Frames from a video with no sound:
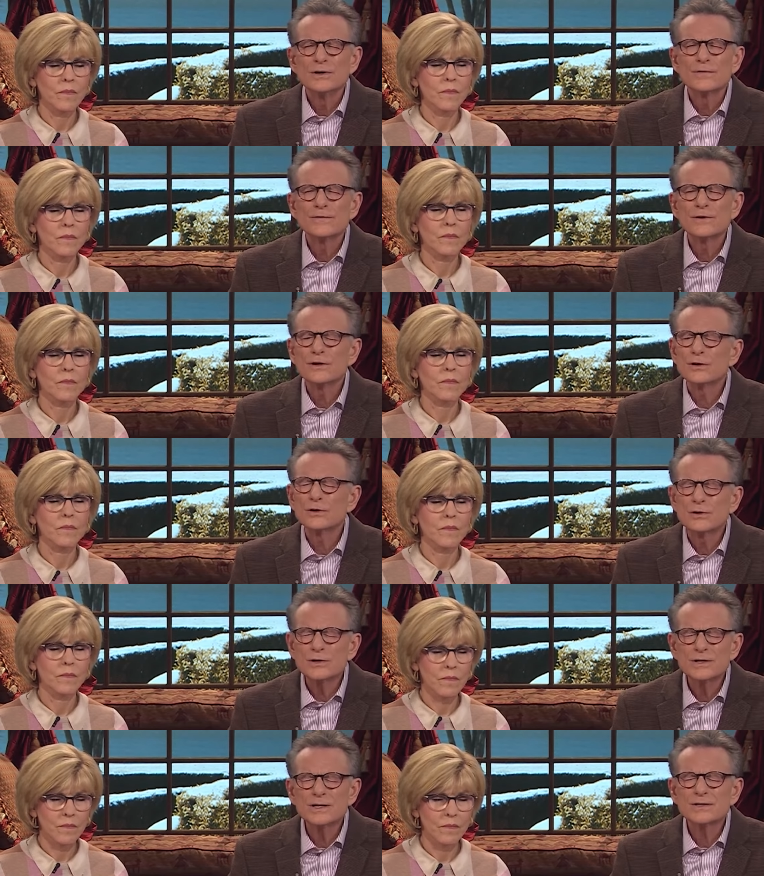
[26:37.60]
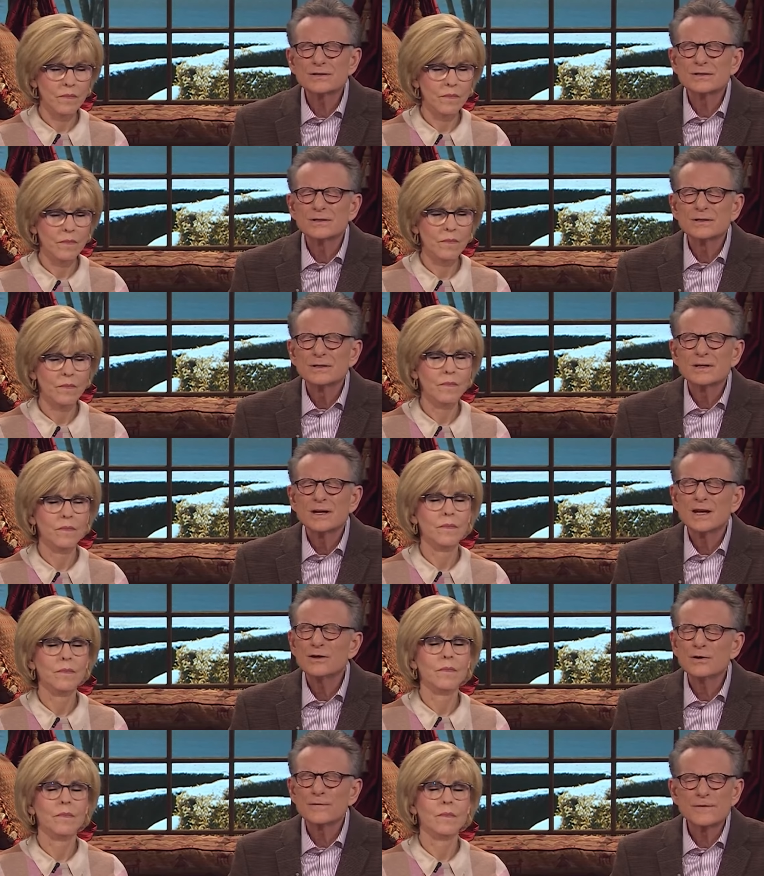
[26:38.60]
Speaker 1: for your goodness
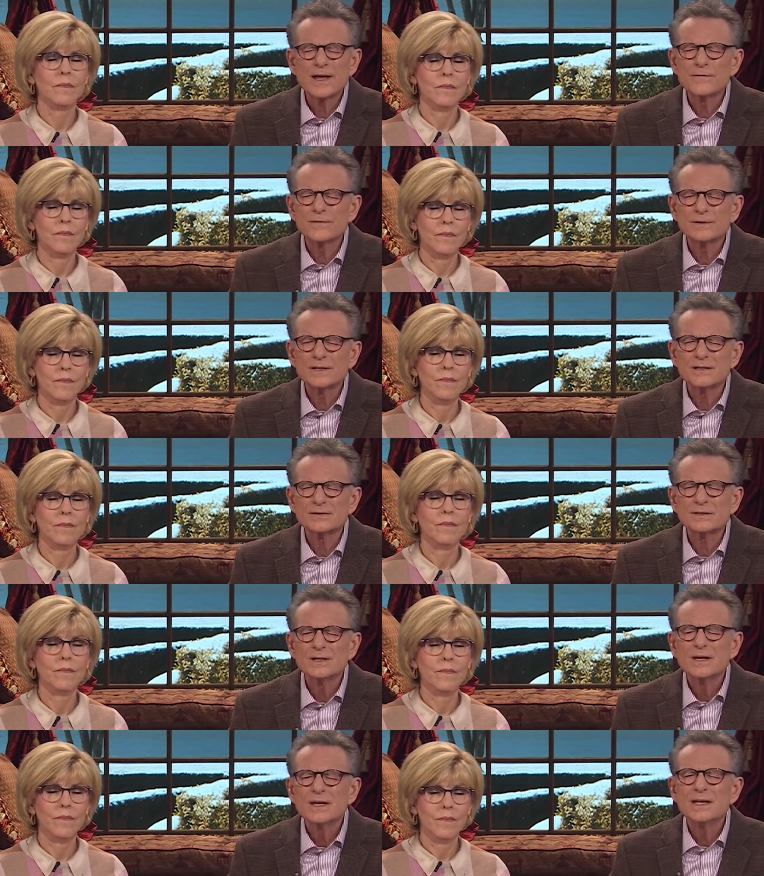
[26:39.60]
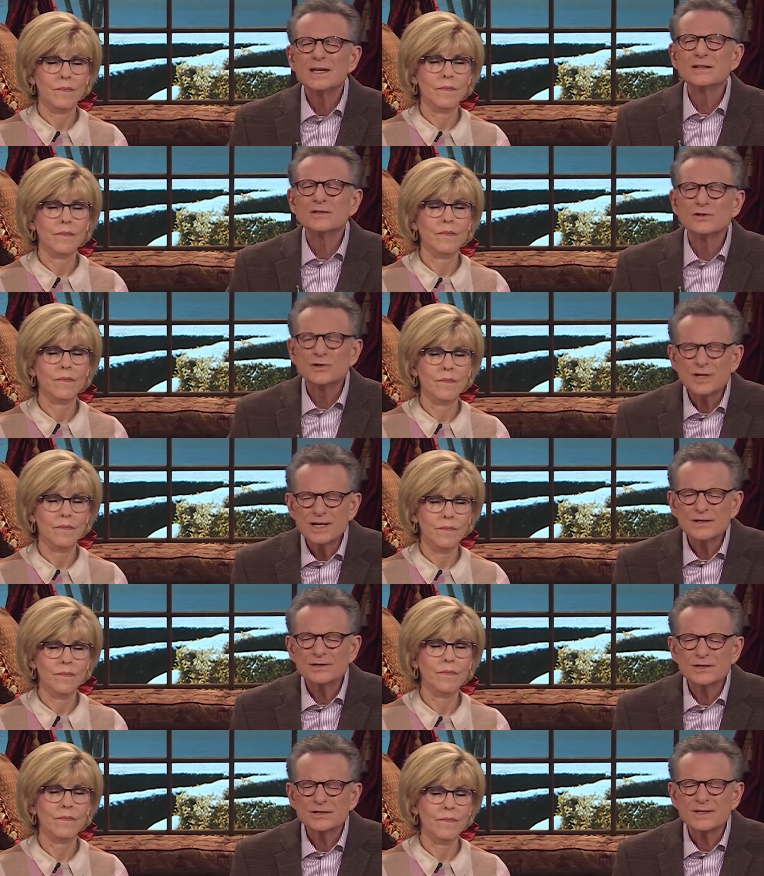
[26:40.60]
and your faithfulness. In
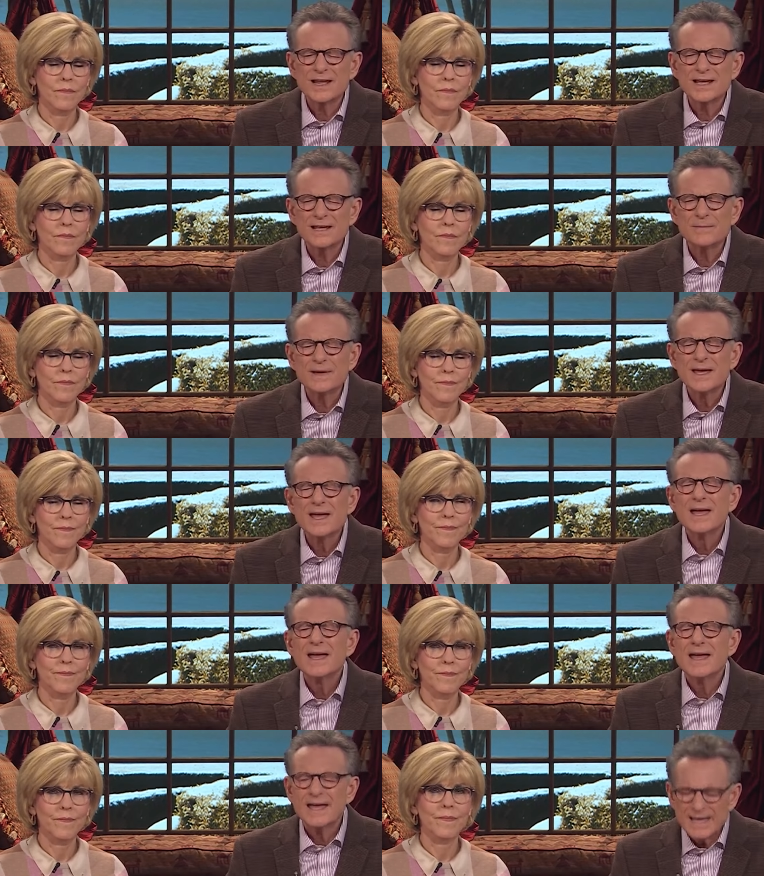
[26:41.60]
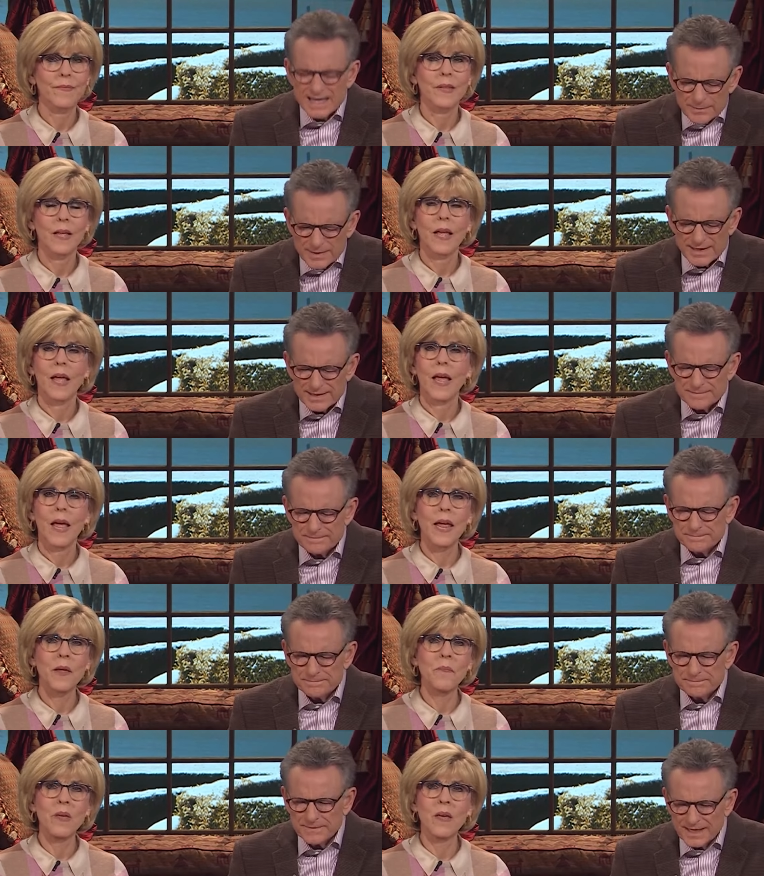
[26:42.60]
Jesus' name, amen.
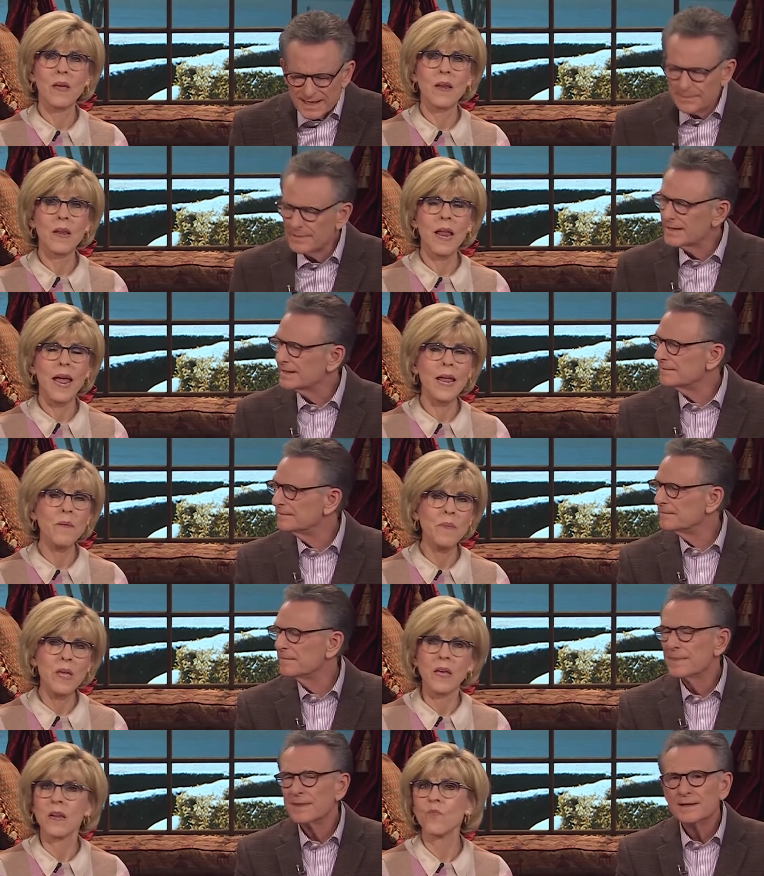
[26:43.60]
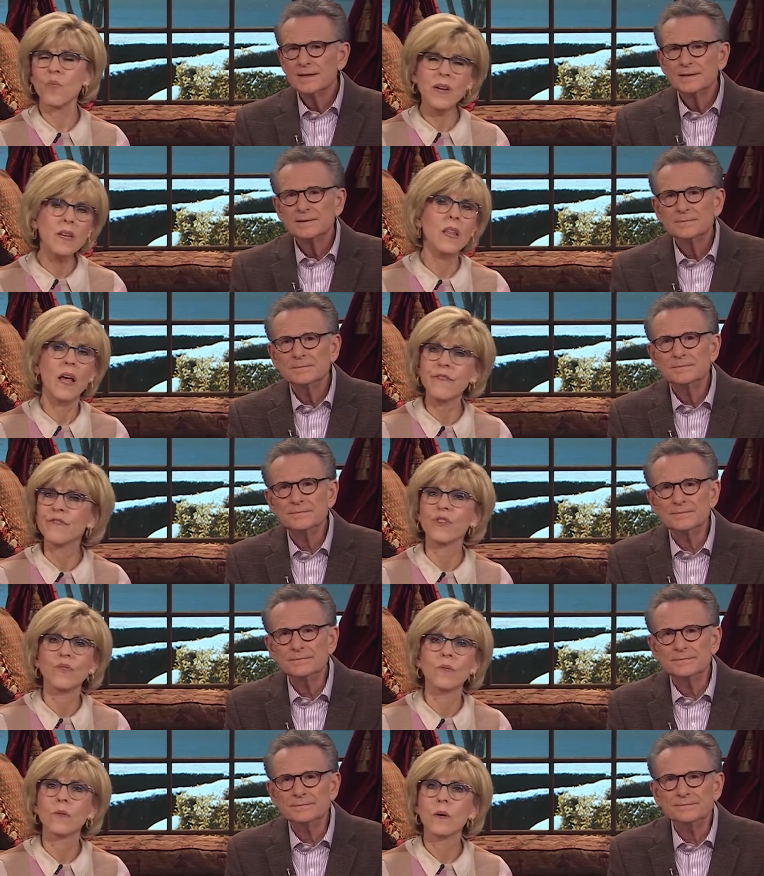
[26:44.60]
Speaker 2: Amen. Amen. Amen. We love
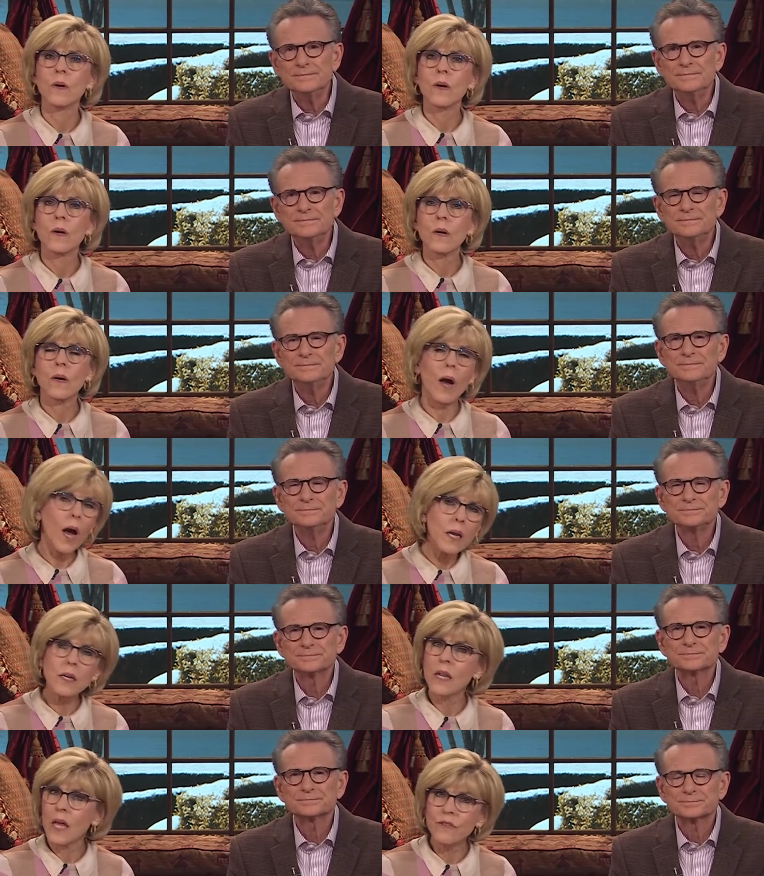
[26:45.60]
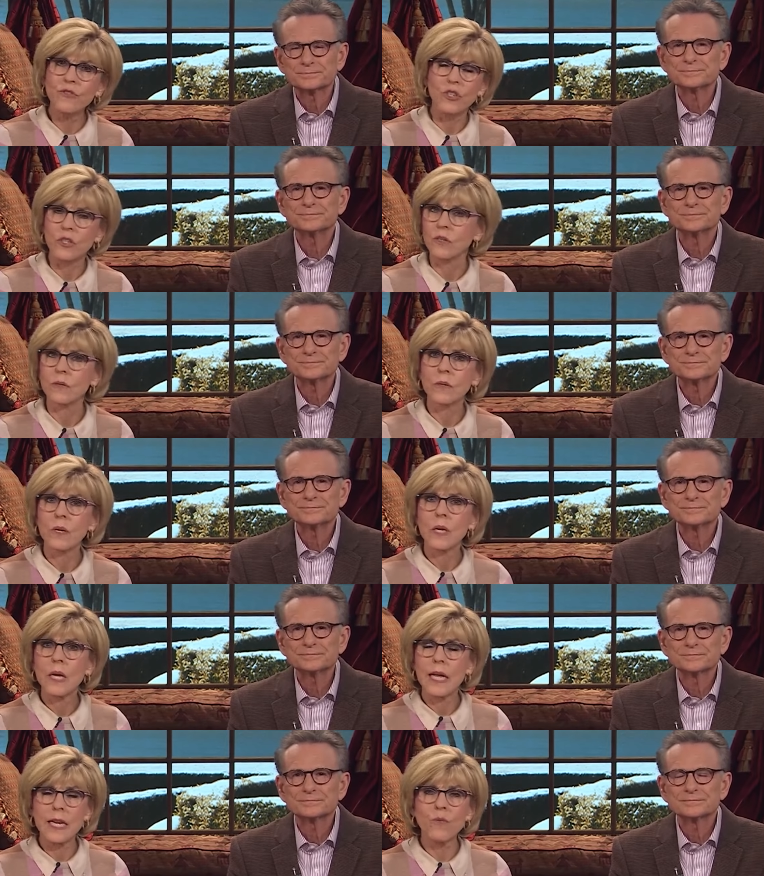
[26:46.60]
you. God loves you,
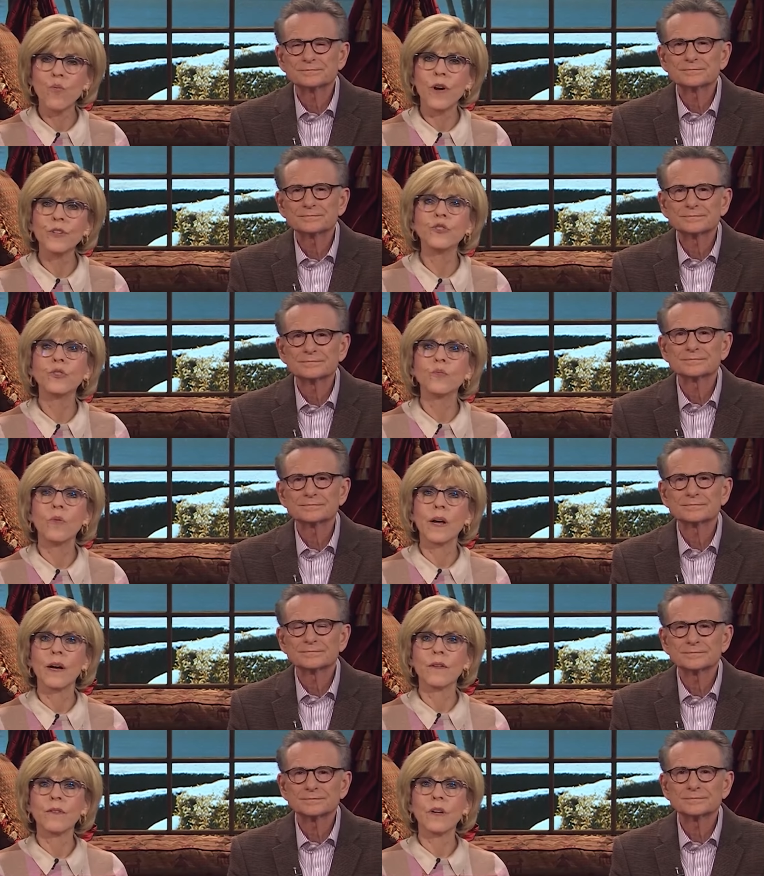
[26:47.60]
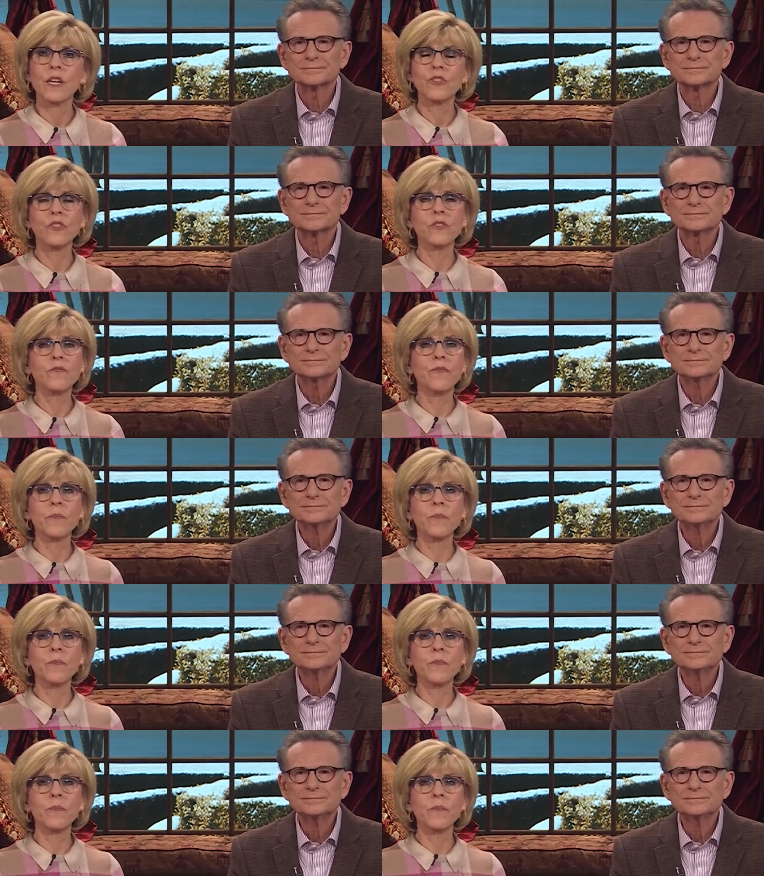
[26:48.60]
and he wants you well. And just